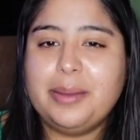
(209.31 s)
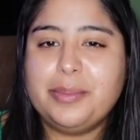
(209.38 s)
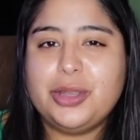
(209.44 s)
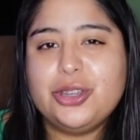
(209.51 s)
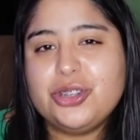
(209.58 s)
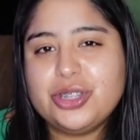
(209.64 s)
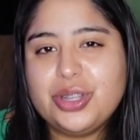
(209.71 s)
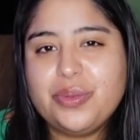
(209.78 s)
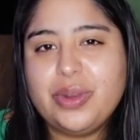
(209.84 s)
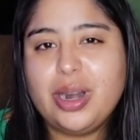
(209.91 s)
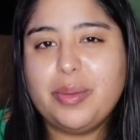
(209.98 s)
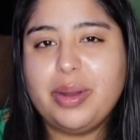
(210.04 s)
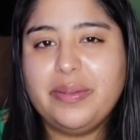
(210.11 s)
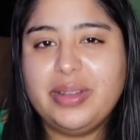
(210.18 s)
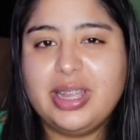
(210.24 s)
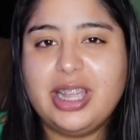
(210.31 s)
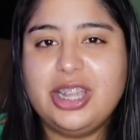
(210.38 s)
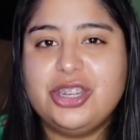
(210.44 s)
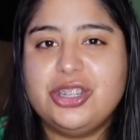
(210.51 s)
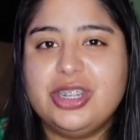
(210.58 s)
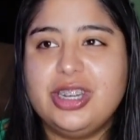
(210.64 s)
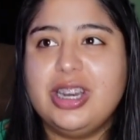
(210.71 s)
Usually when I'm on
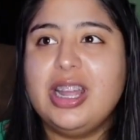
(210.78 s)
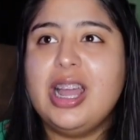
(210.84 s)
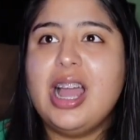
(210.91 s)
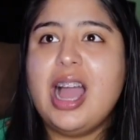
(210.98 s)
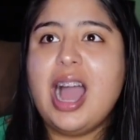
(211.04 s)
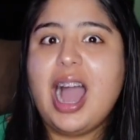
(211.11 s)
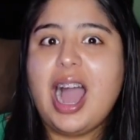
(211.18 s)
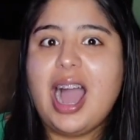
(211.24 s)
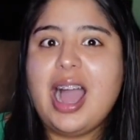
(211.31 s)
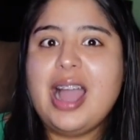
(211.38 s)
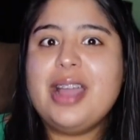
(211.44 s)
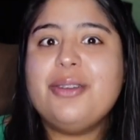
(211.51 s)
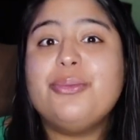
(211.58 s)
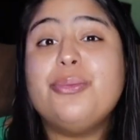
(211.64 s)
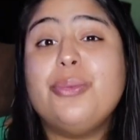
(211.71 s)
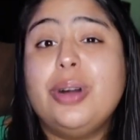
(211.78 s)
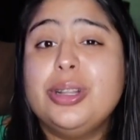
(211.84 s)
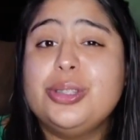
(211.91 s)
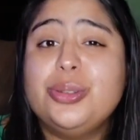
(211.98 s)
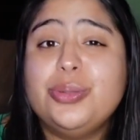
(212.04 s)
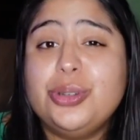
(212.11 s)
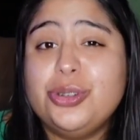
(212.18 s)
vacation, I
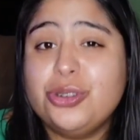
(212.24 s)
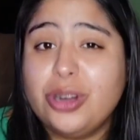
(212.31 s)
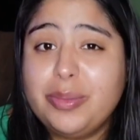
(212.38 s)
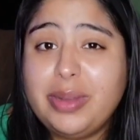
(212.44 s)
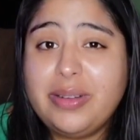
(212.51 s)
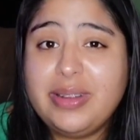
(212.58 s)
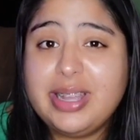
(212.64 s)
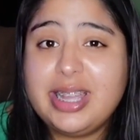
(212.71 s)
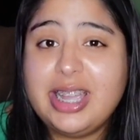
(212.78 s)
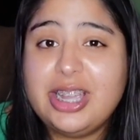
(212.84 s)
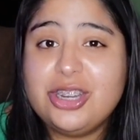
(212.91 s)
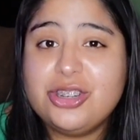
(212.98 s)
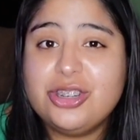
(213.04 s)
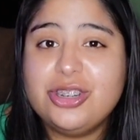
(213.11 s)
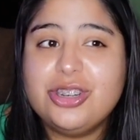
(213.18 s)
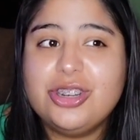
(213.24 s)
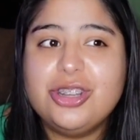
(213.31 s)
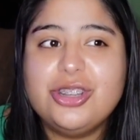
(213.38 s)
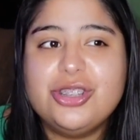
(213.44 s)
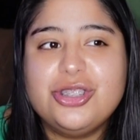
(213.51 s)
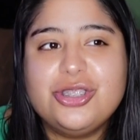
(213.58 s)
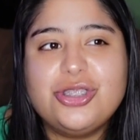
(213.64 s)
want to enjoy my vacation,
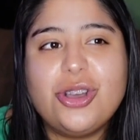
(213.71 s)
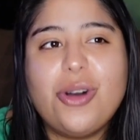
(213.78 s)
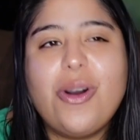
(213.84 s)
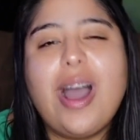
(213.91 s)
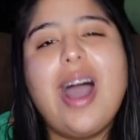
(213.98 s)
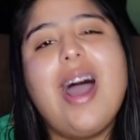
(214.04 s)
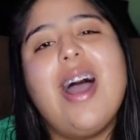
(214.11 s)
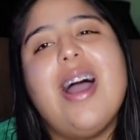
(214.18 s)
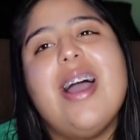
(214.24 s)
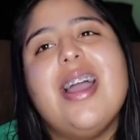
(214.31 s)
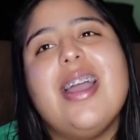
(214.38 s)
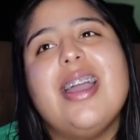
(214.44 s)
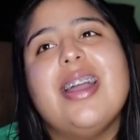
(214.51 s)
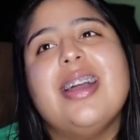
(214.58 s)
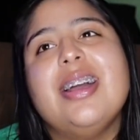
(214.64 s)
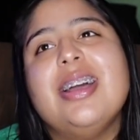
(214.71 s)
so I